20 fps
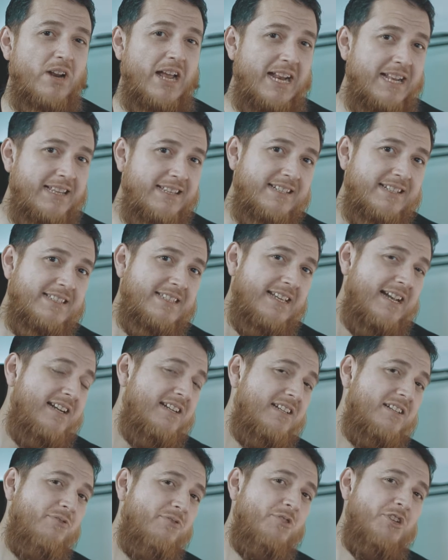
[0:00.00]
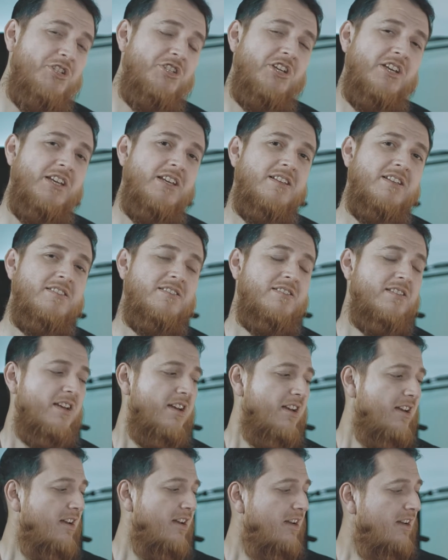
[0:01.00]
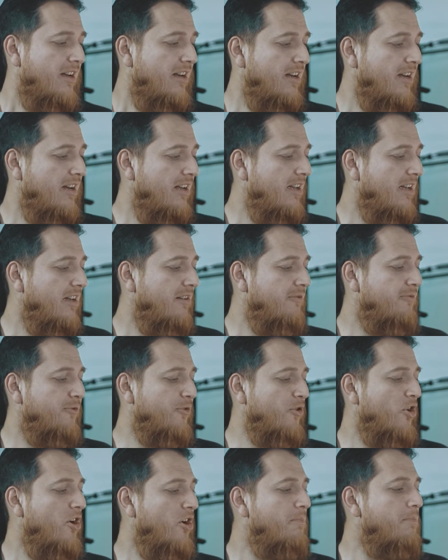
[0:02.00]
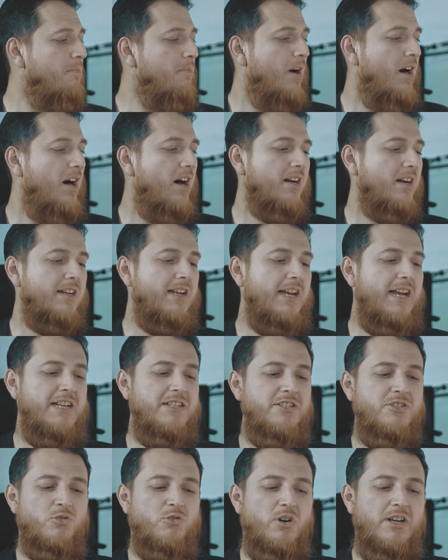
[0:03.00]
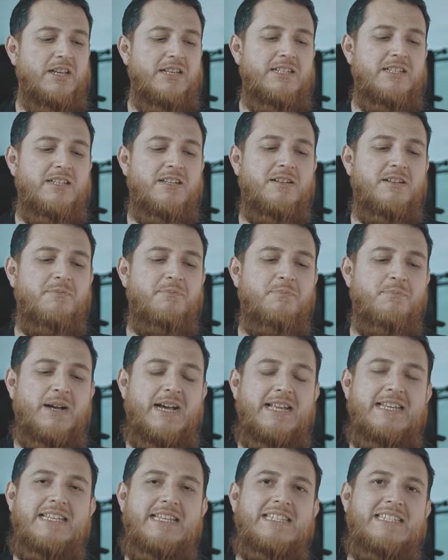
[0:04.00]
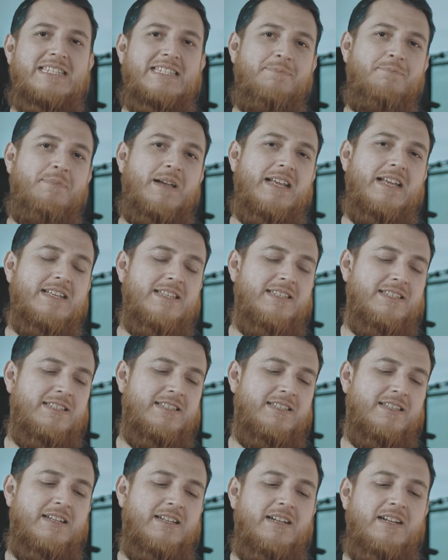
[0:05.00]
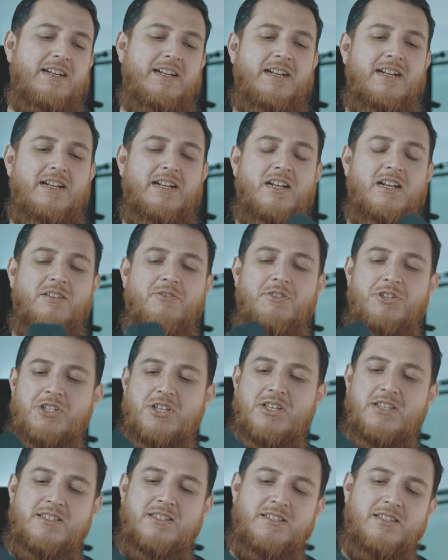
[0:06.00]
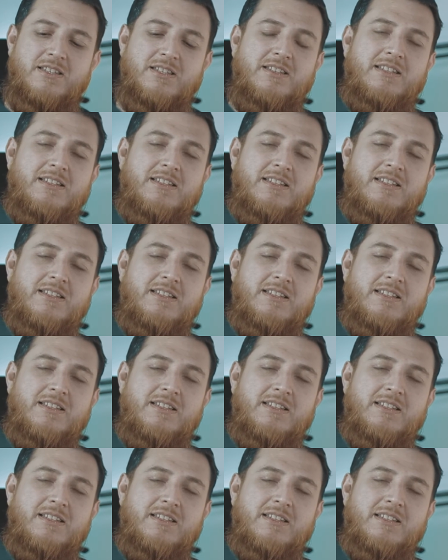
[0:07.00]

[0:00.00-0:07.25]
another scent which is from Marc Antoine Barrois, Paris, which is